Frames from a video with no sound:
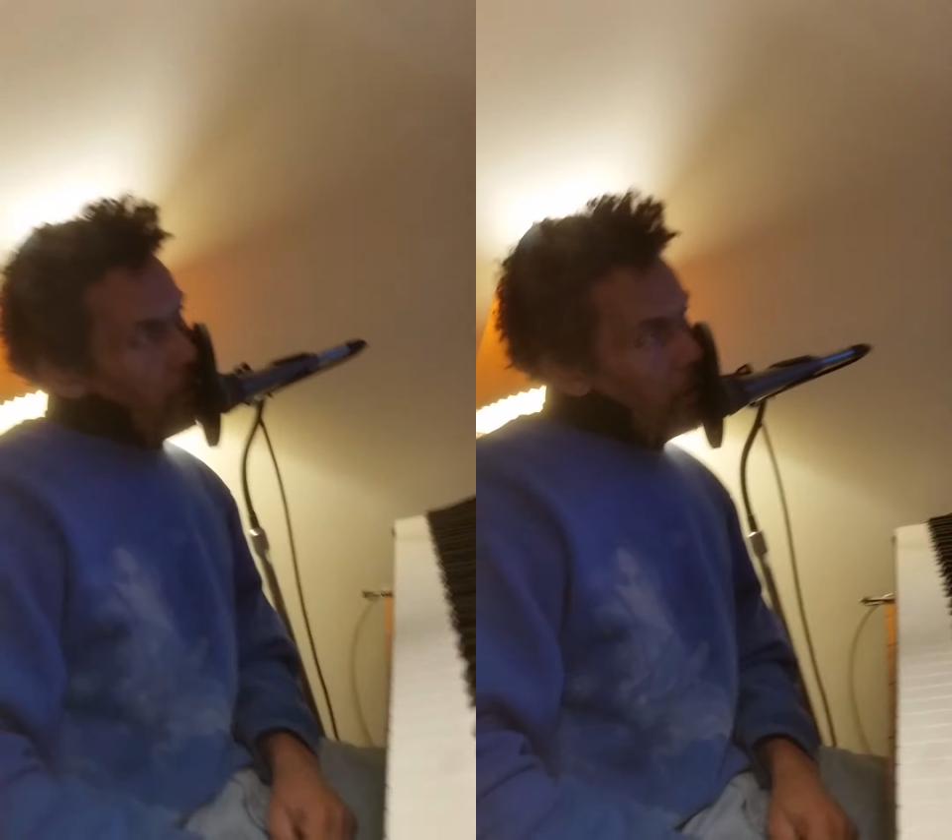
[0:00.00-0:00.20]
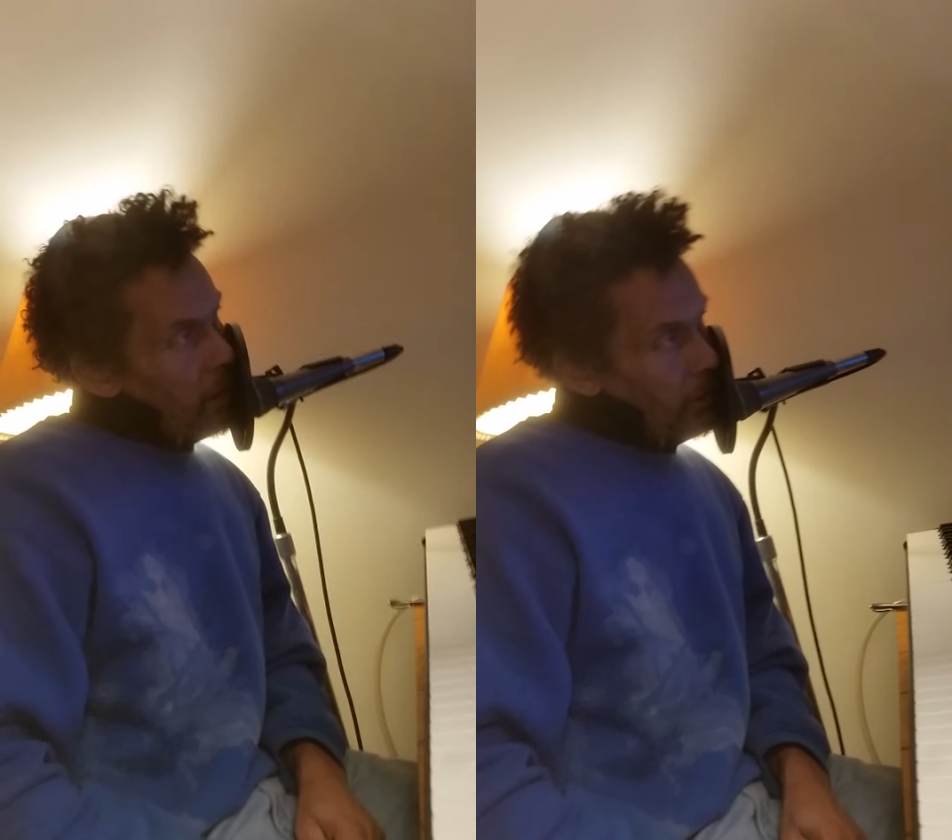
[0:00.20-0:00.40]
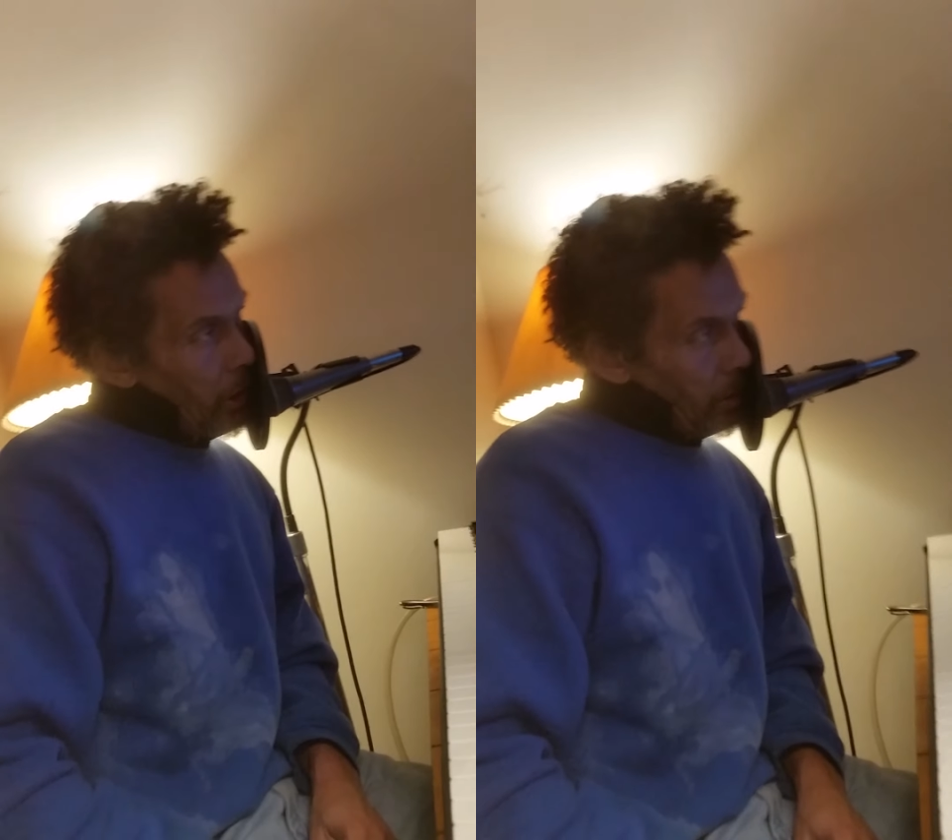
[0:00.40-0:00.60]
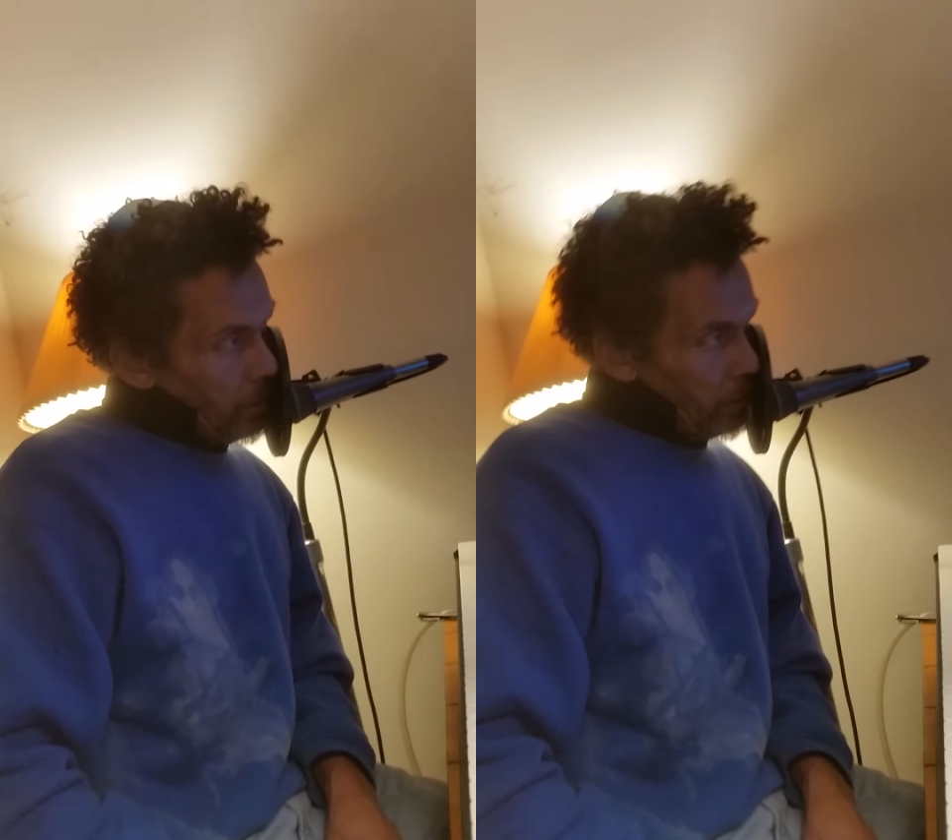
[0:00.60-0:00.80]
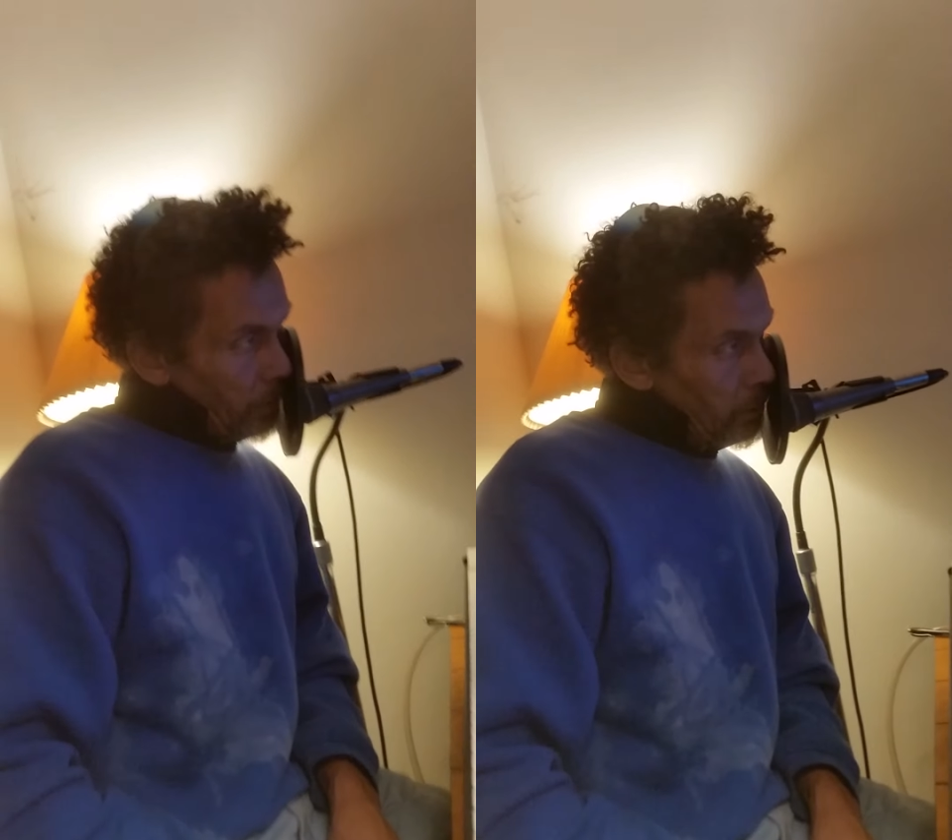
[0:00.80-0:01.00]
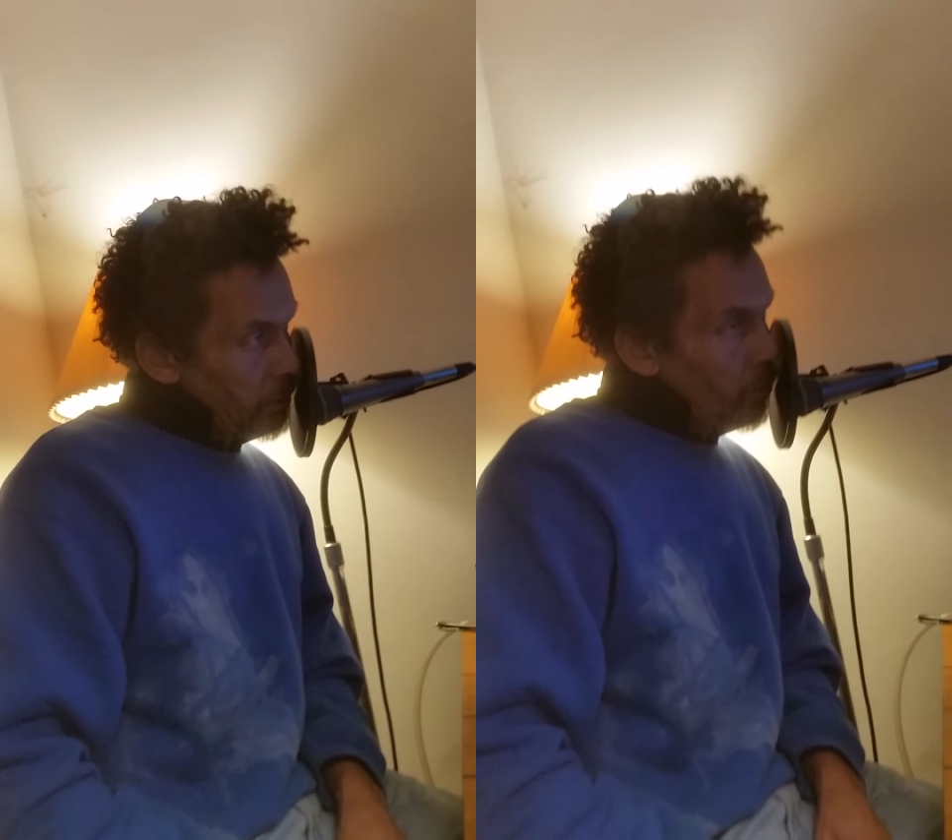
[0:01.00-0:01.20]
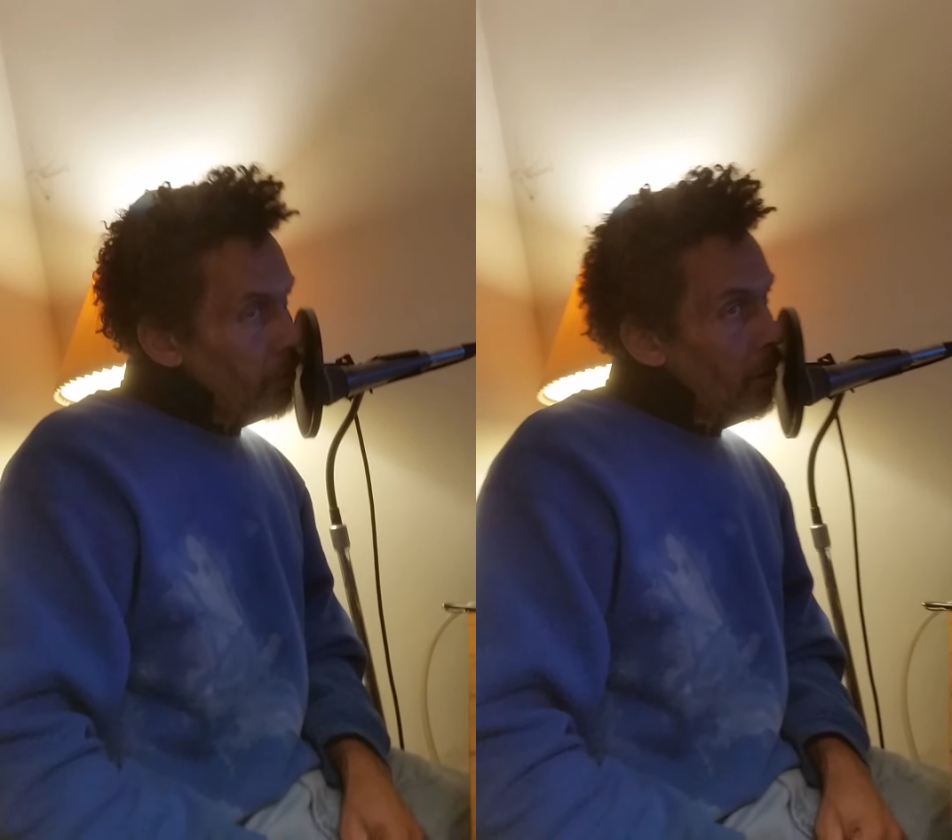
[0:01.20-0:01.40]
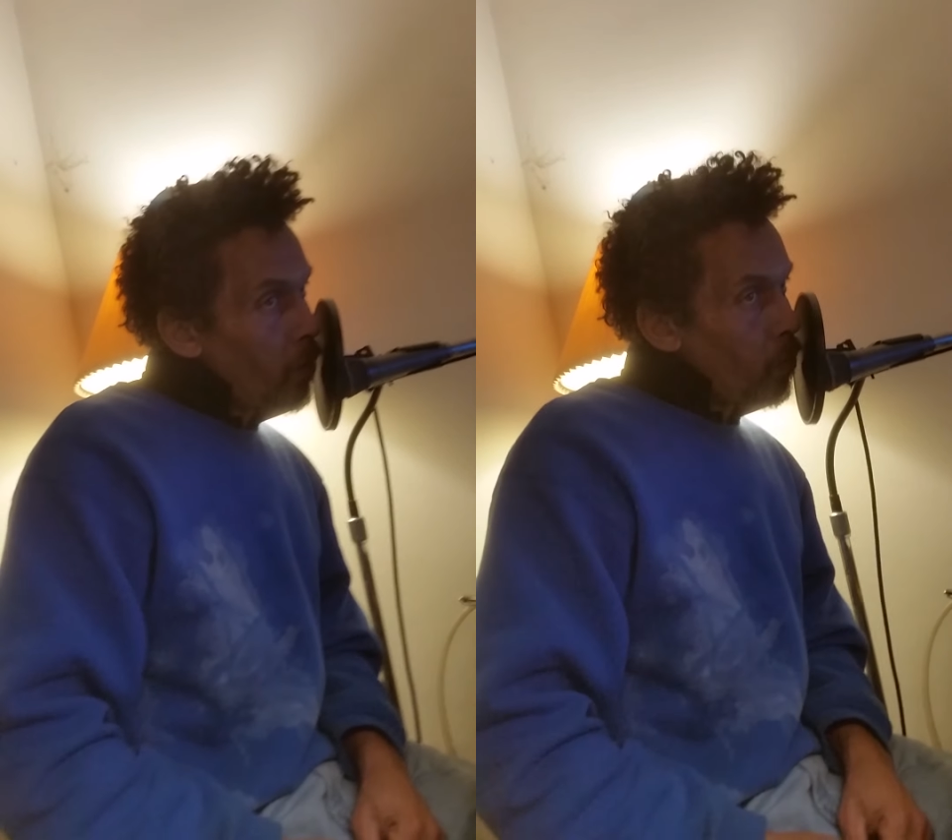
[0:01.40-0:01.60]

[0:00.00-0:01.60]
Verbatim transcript: to let y'all know the Studio